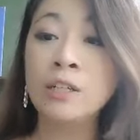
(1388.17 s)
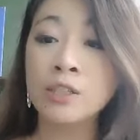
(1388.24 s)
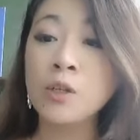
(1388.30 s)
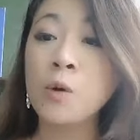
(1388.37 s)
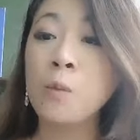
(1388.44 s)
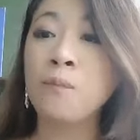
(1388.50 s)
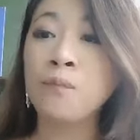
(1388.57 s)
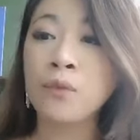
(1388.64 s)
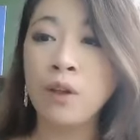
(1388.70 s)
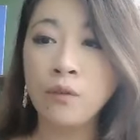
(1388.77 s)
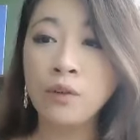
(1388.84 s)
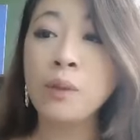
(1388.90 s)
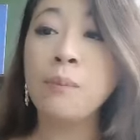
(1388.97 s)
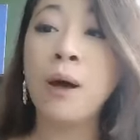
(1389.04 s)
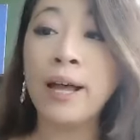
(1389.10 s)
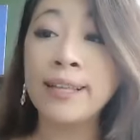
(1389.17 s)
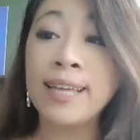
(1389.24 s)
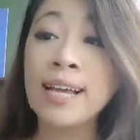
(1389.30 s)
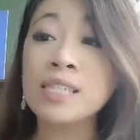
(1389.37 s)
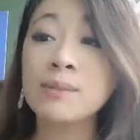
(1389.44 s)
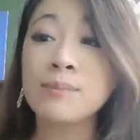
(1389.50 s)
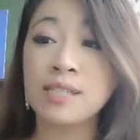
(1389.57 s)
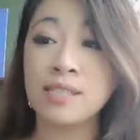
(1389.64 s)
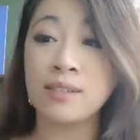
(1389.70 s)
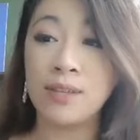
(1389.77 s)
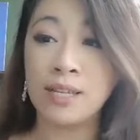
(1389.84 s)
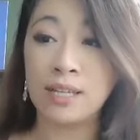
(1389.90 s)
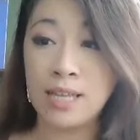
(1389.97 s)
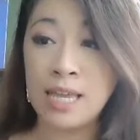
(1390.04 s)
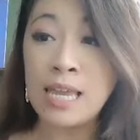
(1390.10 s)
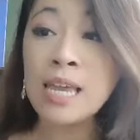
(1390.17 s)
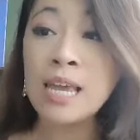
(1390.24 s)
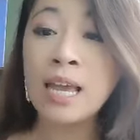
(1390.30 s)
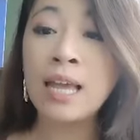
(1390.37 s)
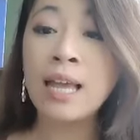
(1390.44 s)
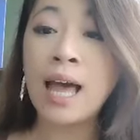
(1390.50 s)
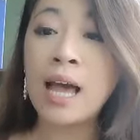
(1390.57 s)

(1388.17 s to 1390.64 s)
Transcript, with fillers: So, for the podcast specifically,